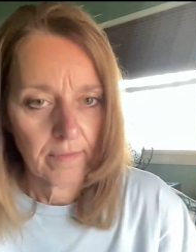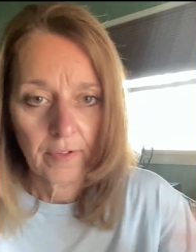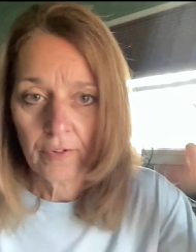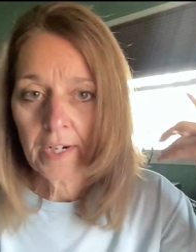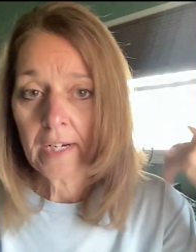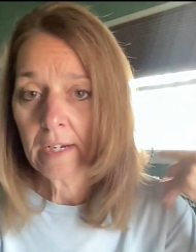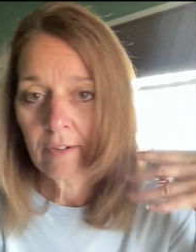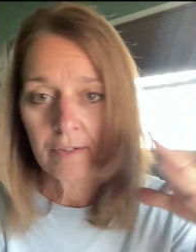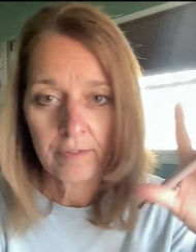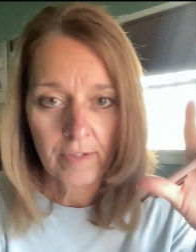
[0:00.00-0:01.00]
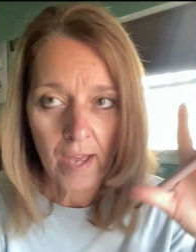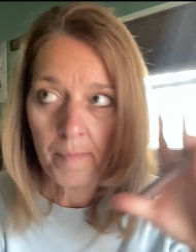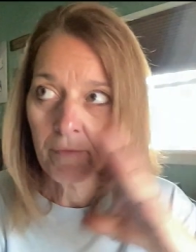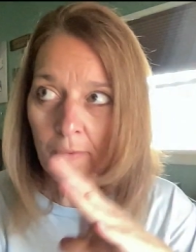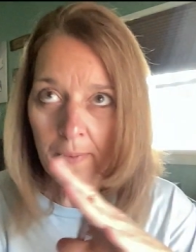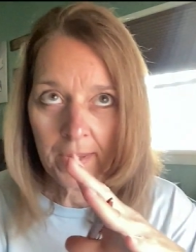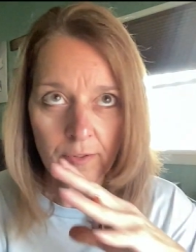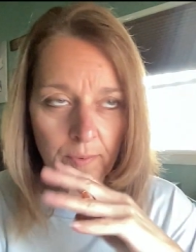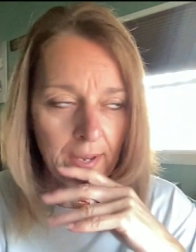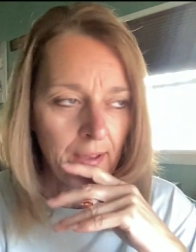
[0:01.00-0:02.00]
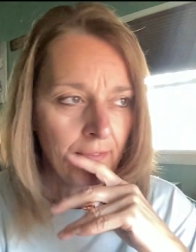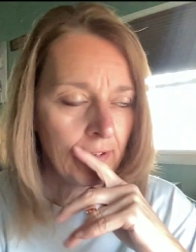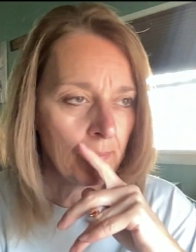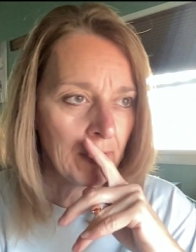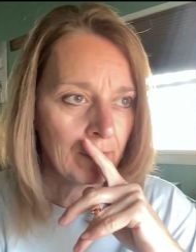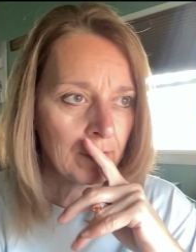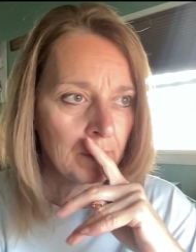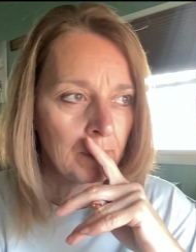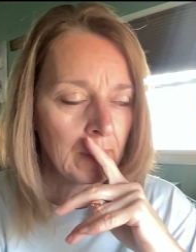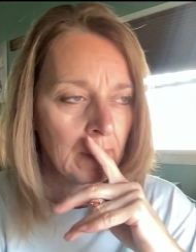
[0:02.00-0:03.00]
green here is common for me. That's why I have it in my room.